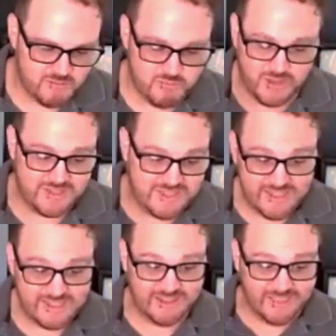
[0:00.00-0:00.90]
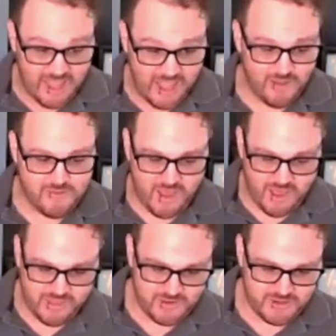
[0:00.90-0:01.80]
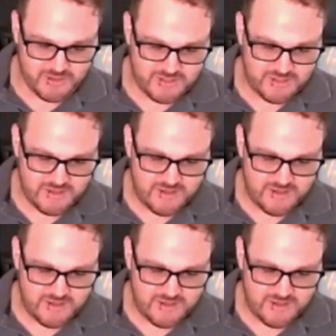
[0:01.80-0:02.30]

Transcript: but didn't love others,